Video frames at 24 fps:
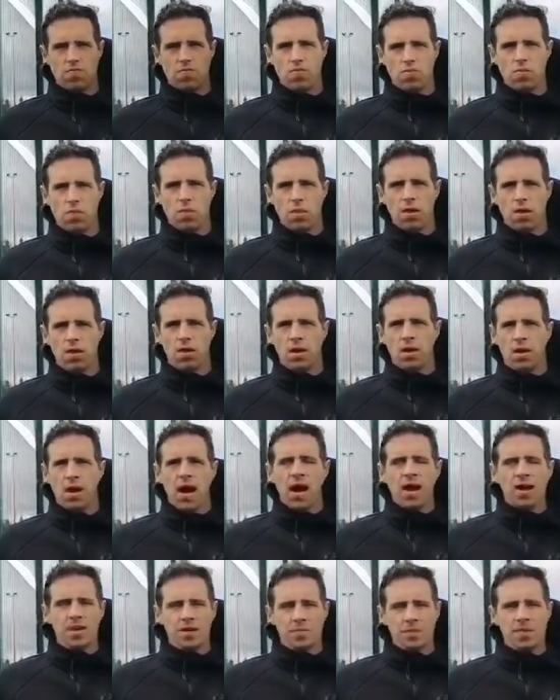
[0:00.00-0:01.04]

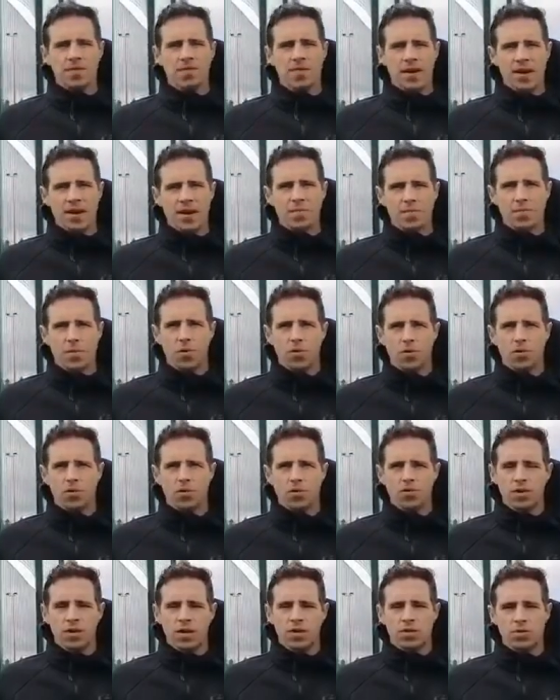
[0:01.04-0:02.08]
I think it'll be very important.
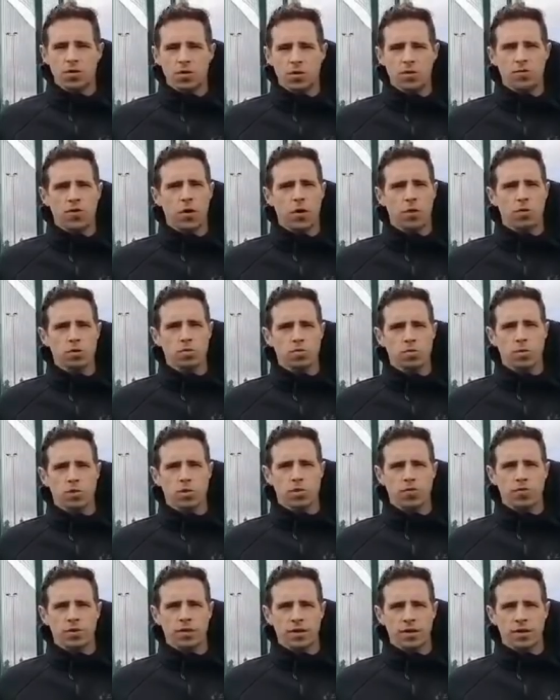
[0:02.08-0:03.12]
Glentoran have always brought
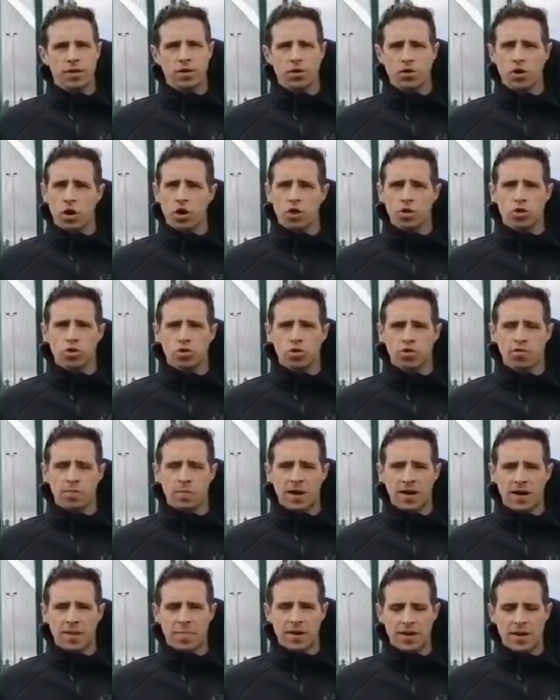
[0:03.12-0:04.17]
a really good crowd, and so have
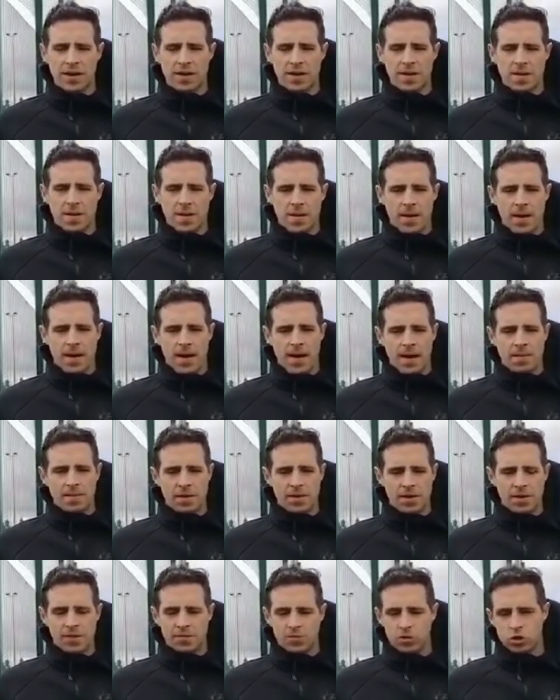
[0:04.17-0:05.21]
Ballymena. I
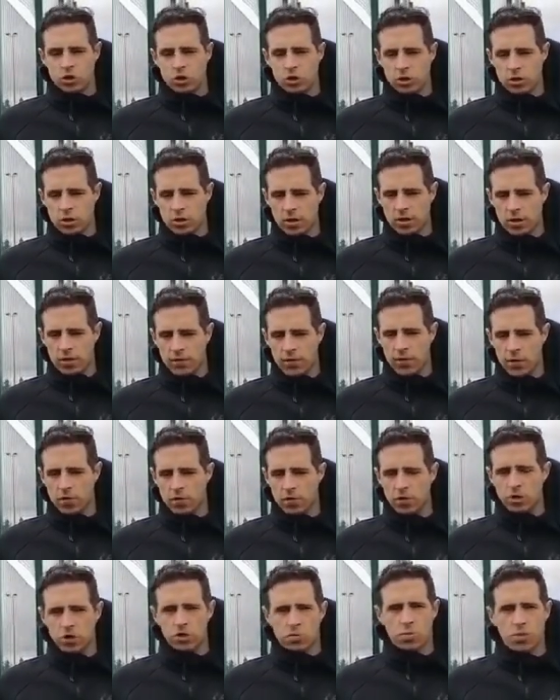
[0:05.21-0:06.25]
think I've
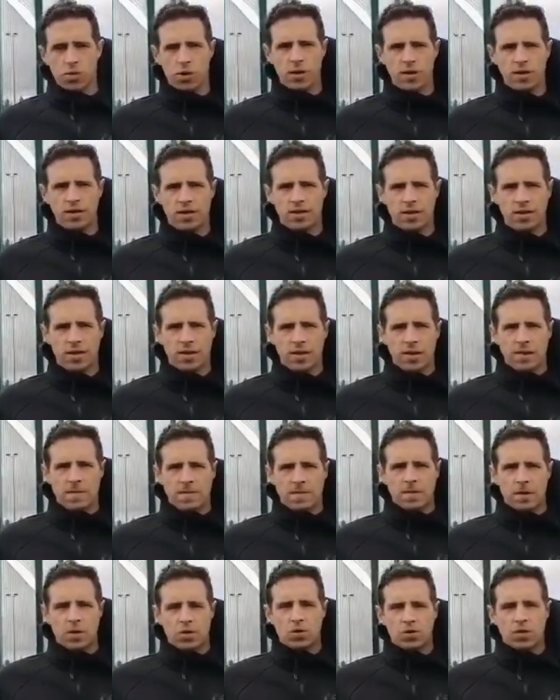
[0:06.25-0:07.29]
heard this morning
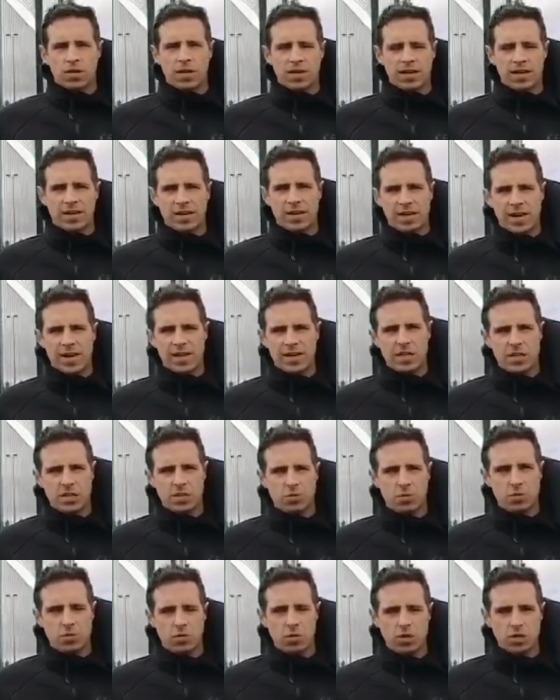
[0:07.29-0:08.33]
that all ticket
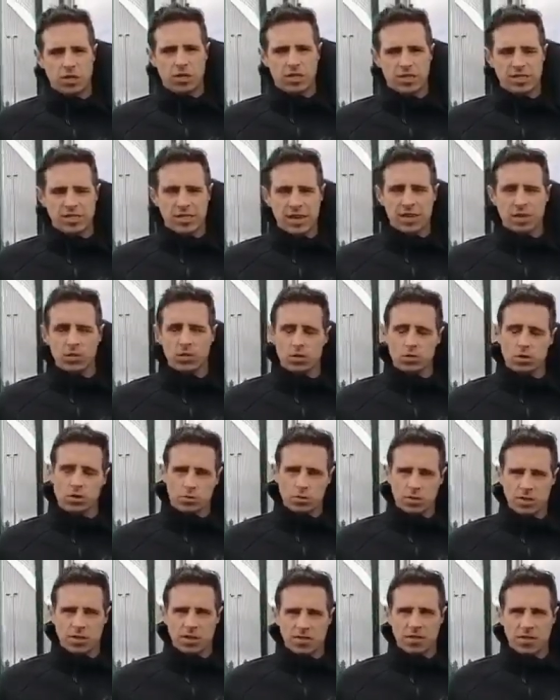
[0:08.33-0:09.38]
allocations will go to season ticket holders,
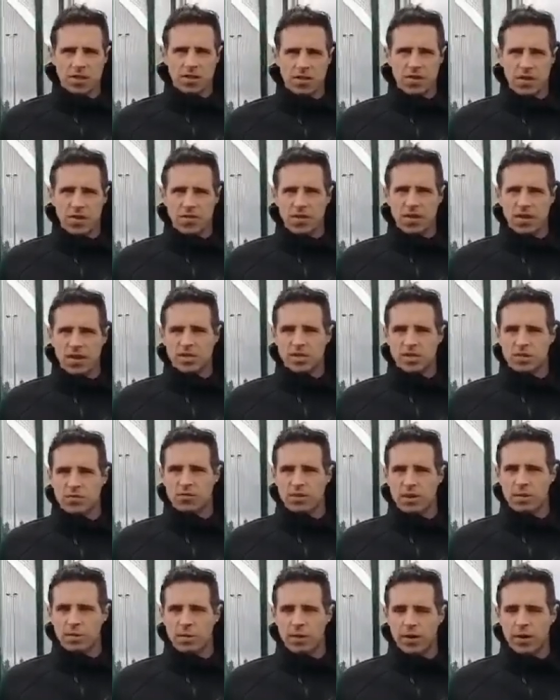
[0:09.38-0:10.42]
which I think is the
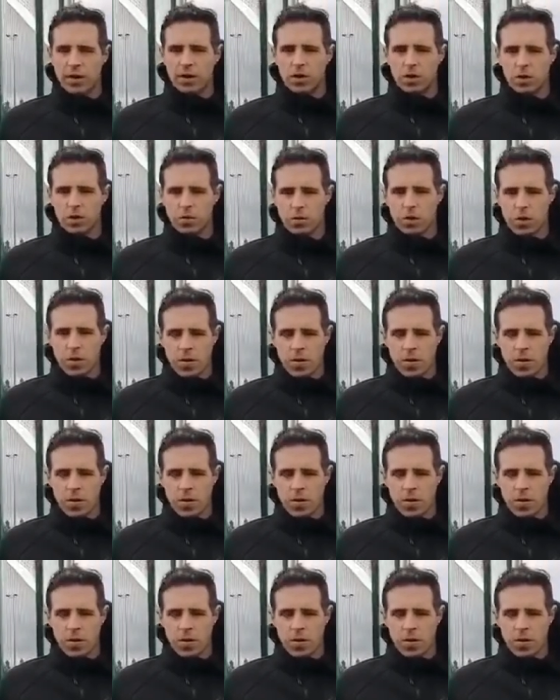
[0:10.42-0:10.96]
right way to go.